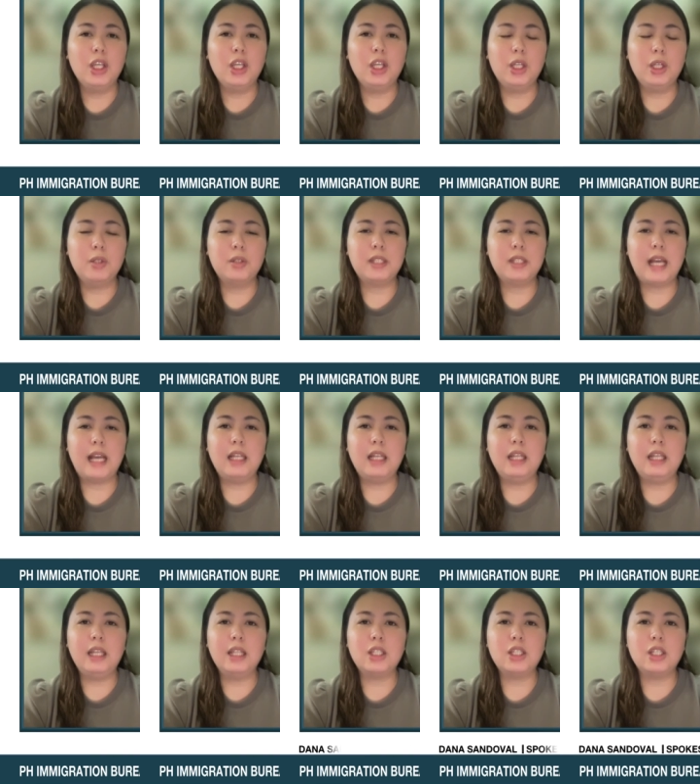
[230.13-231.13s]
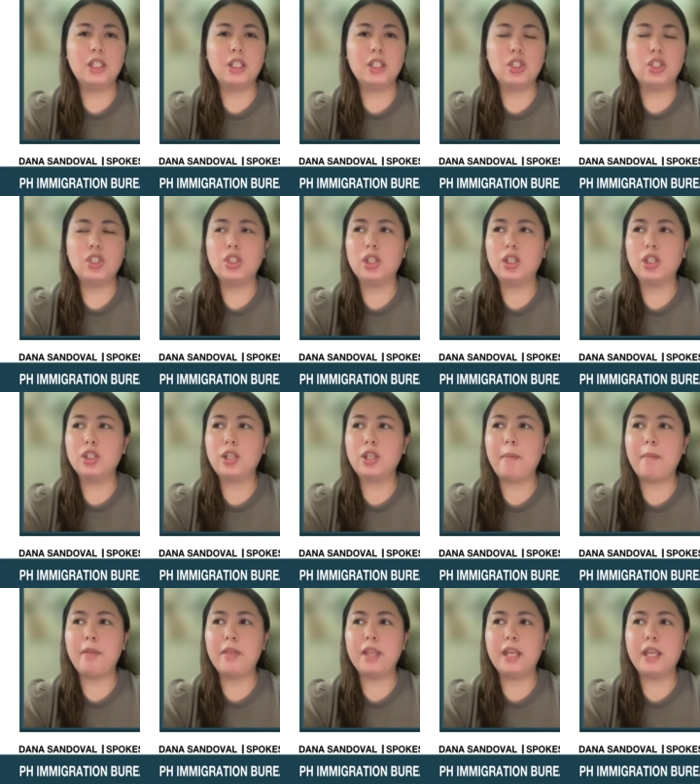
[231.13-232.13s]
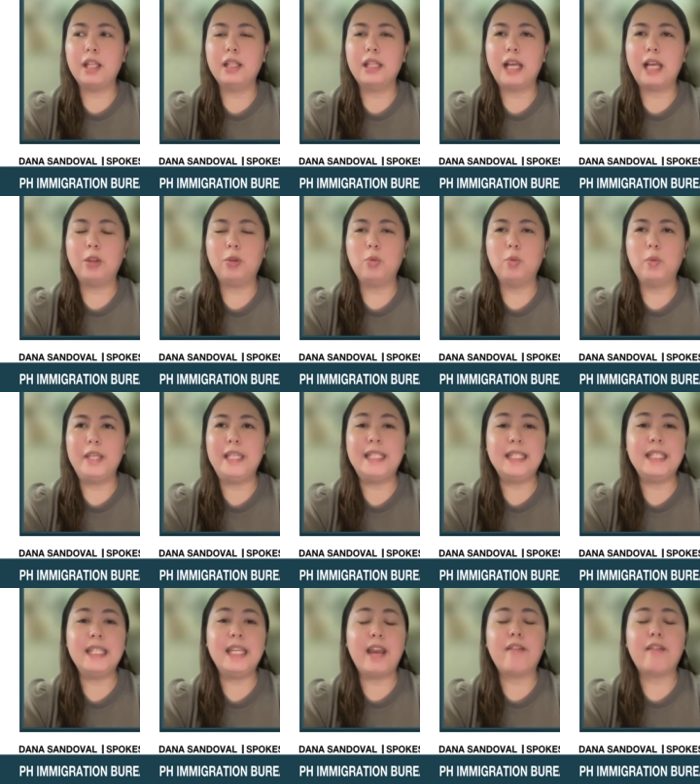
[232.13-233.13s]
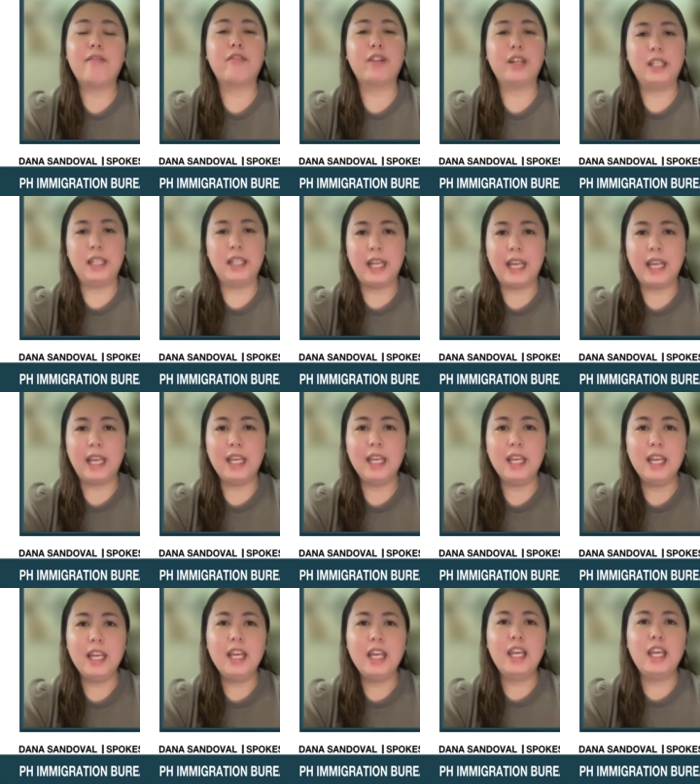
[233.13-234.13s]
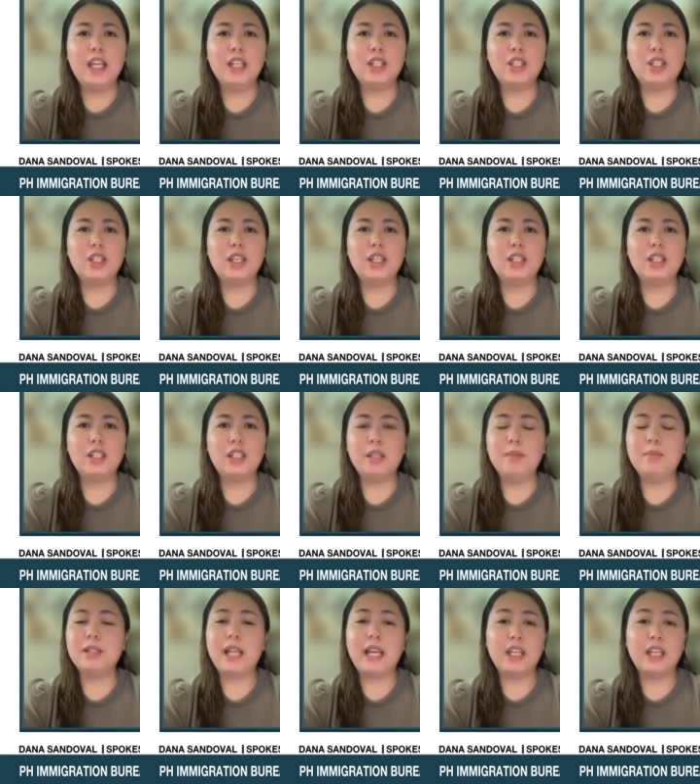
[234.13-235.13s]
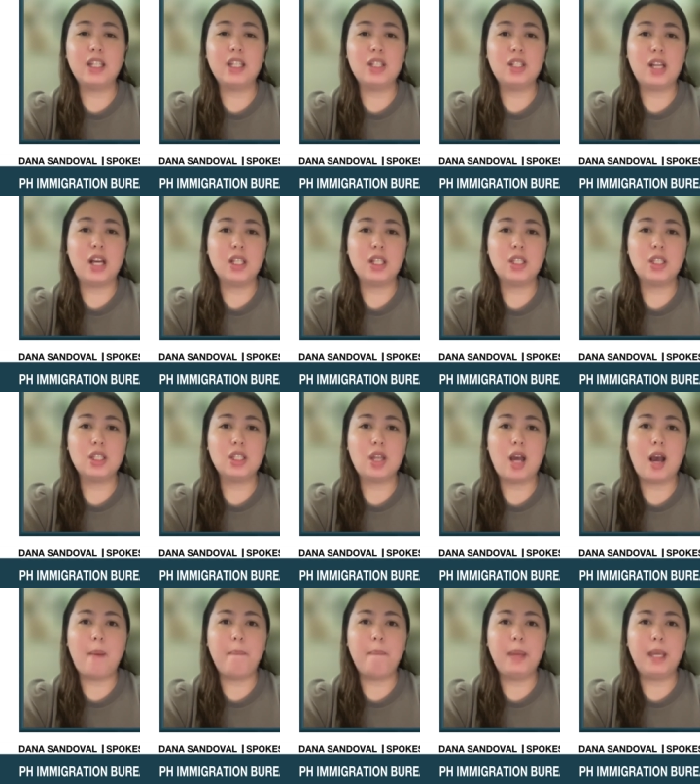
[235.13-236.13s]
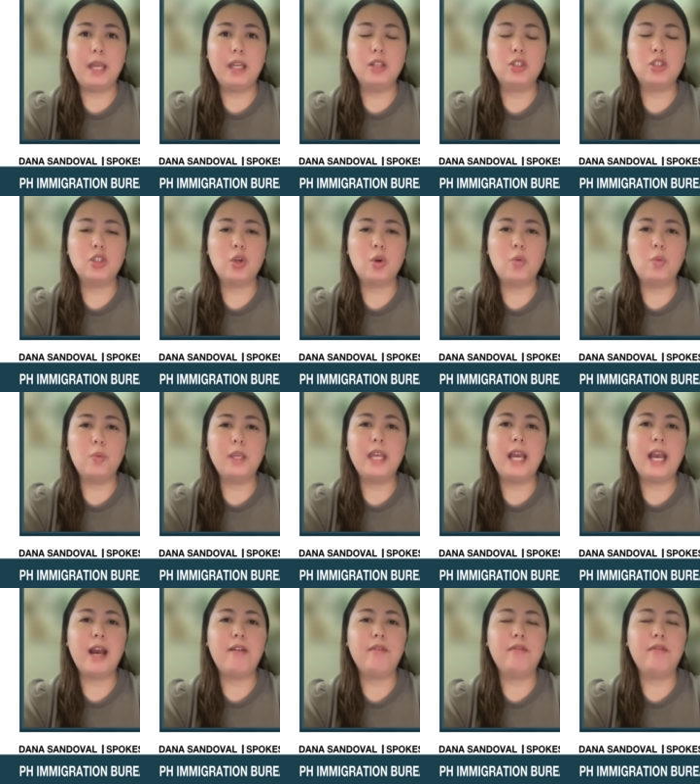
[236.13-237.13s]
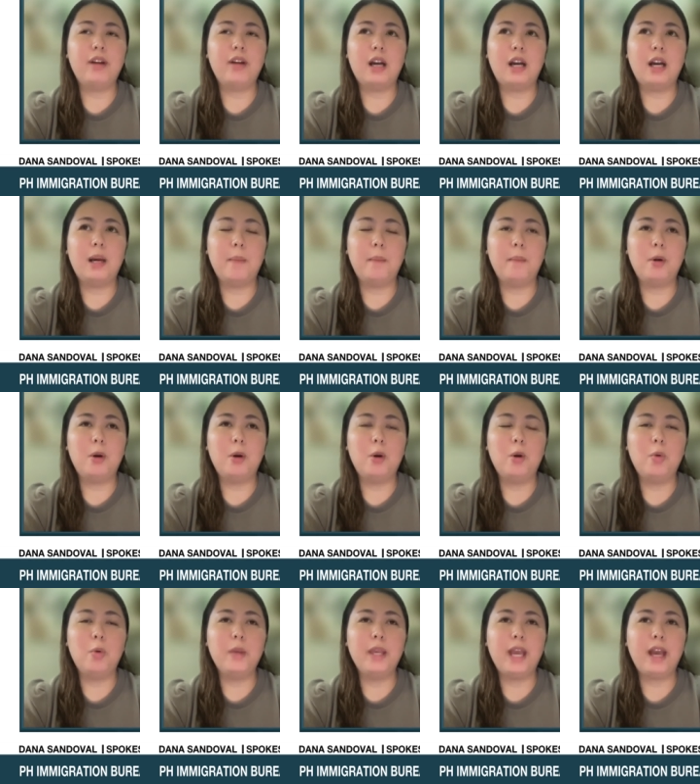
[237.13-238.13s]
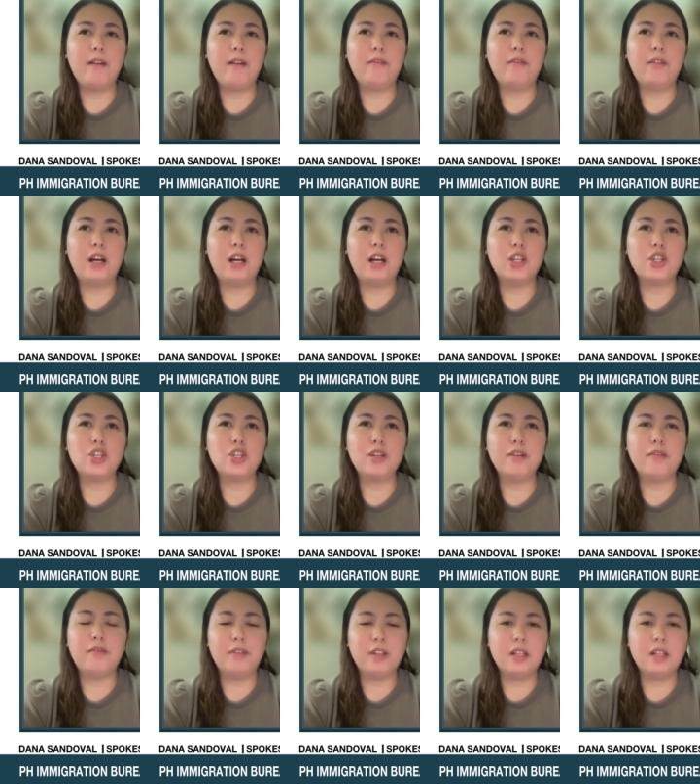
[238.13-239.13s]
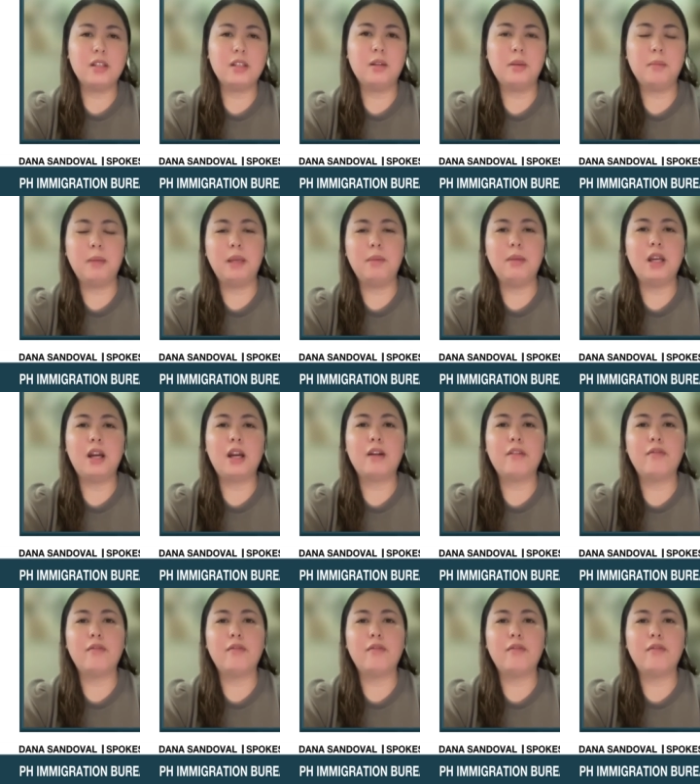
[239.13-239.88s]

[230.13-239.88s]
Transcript: You know, Stanley, it's it's something that we see every day. Mm. It's it seems like it's not stopping. So we have um, we have uh, shifted maybe our